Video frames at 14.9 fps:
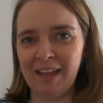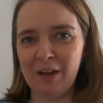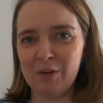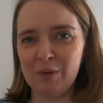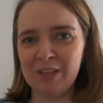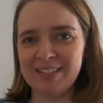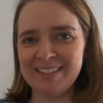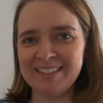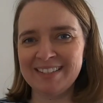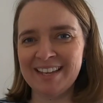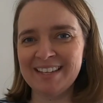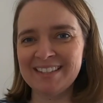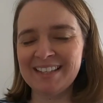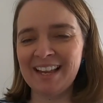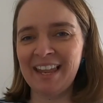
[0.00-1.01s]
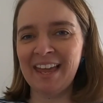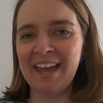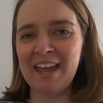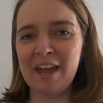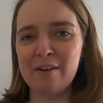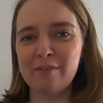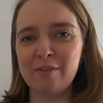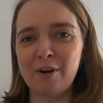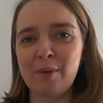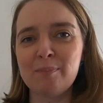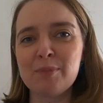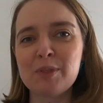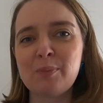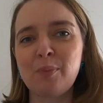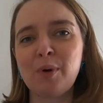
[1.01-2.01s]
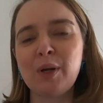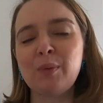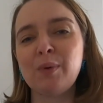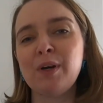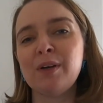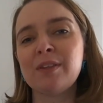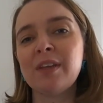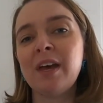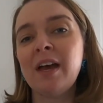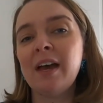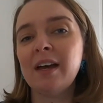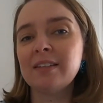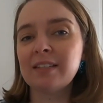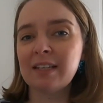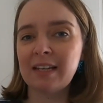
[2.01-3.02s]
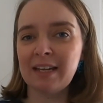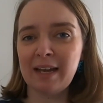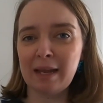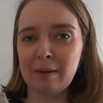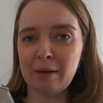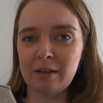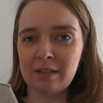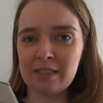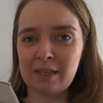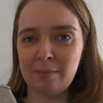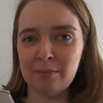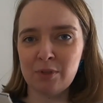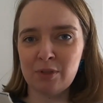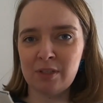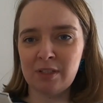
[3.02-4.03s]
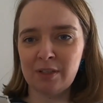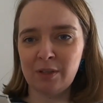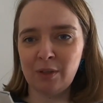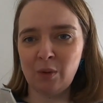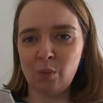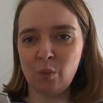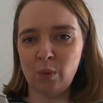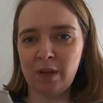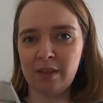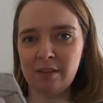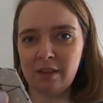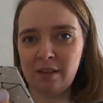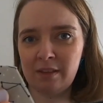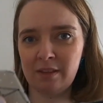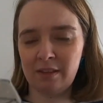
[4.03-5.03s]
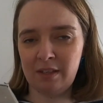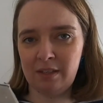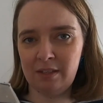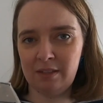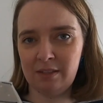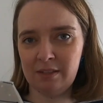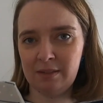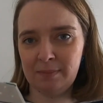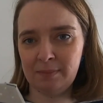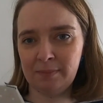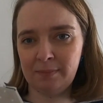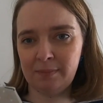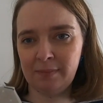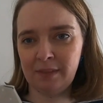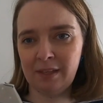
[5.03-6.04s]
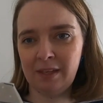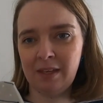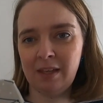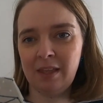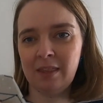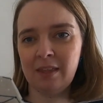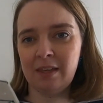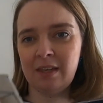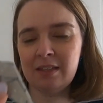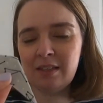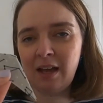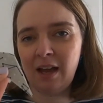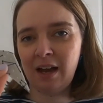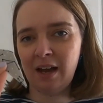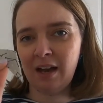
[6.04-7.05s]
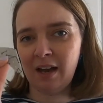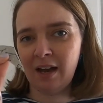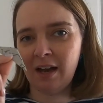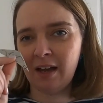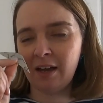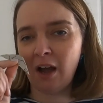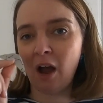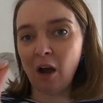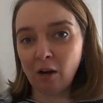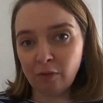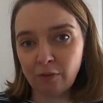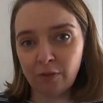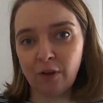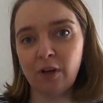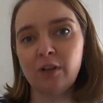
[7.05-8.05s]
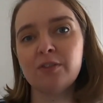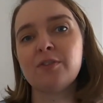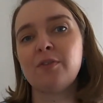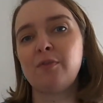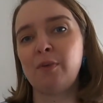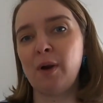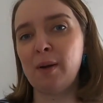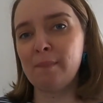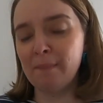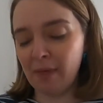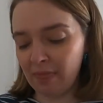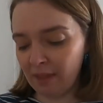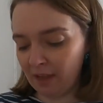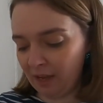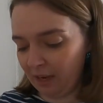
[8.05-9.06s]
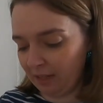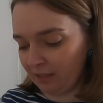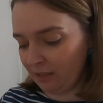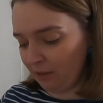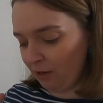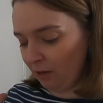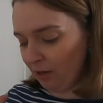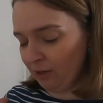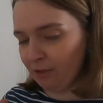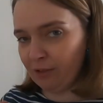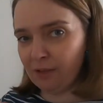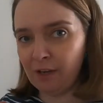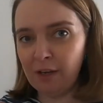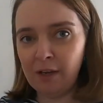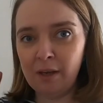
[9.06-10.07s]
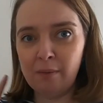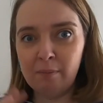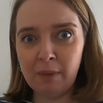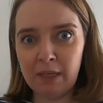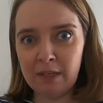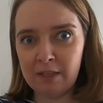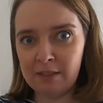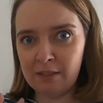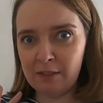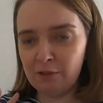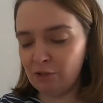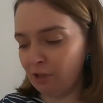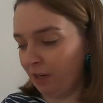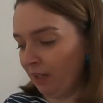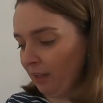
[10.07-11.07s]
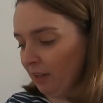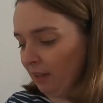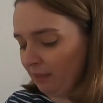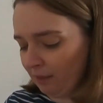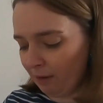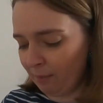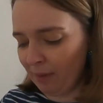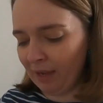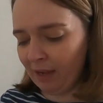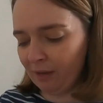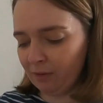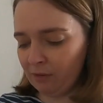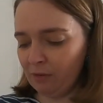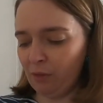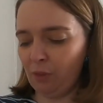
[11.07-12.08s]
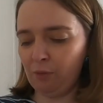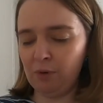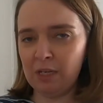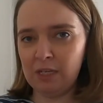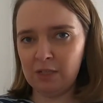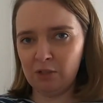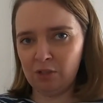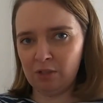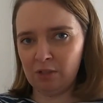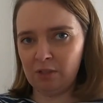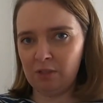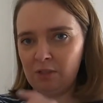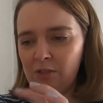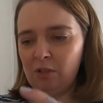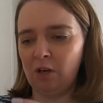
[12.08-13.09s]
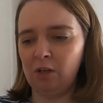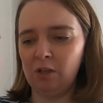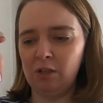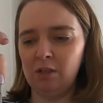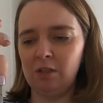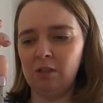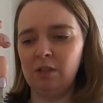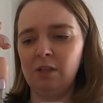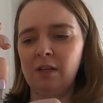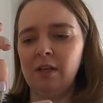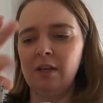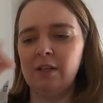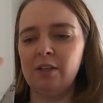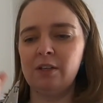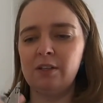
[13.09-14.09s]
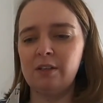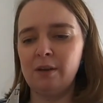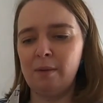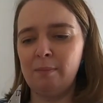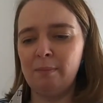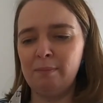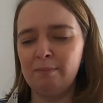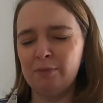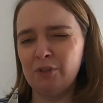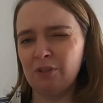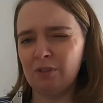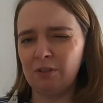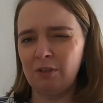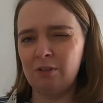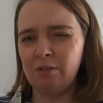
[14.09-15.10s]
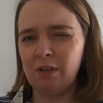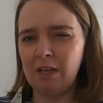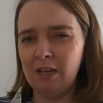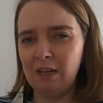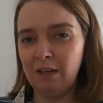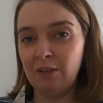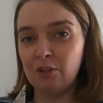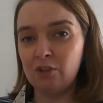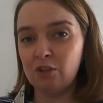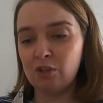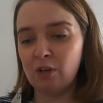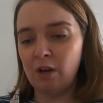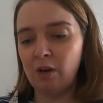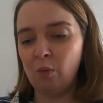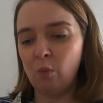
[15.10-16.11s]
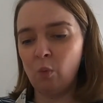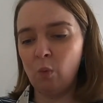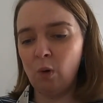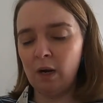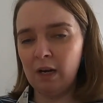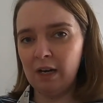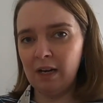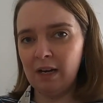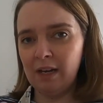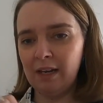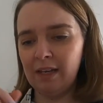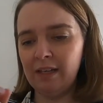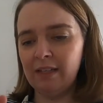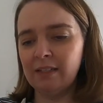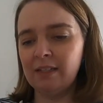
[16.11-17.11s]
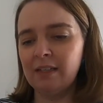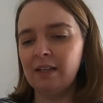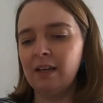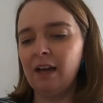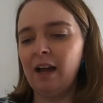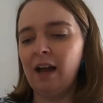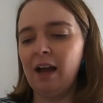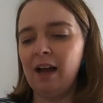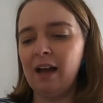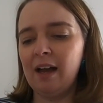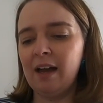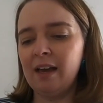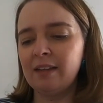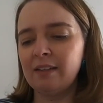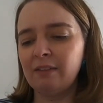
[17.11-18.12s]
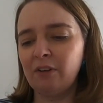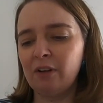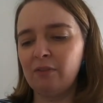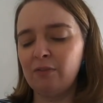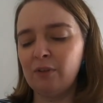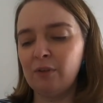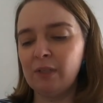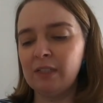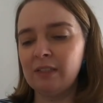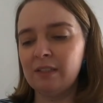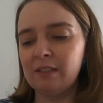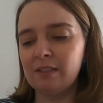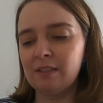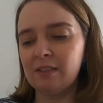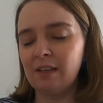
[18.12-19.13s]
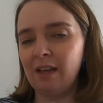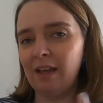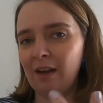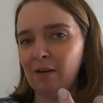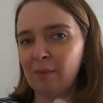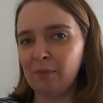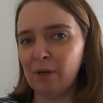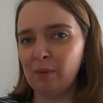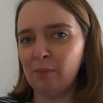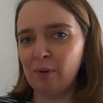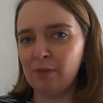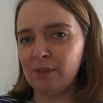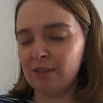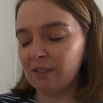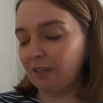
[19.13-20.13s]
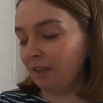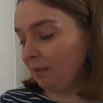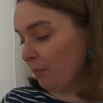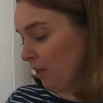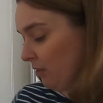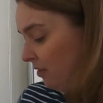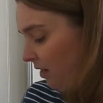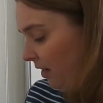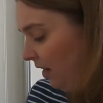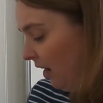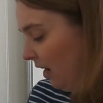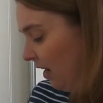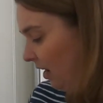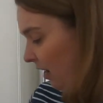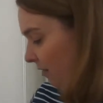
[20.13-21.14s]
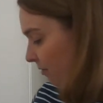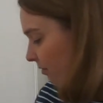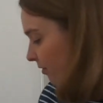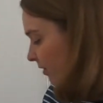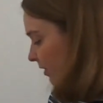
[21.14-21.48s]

Hi creators, it's Claire from Springworth, and today I'm going to attempt to deal with these. These are offcuts from the hexagon piecing jacket, and they're about 3 inches tall and just under an inch wide. And I've got a few ideas as to how I'm going to put these together because I have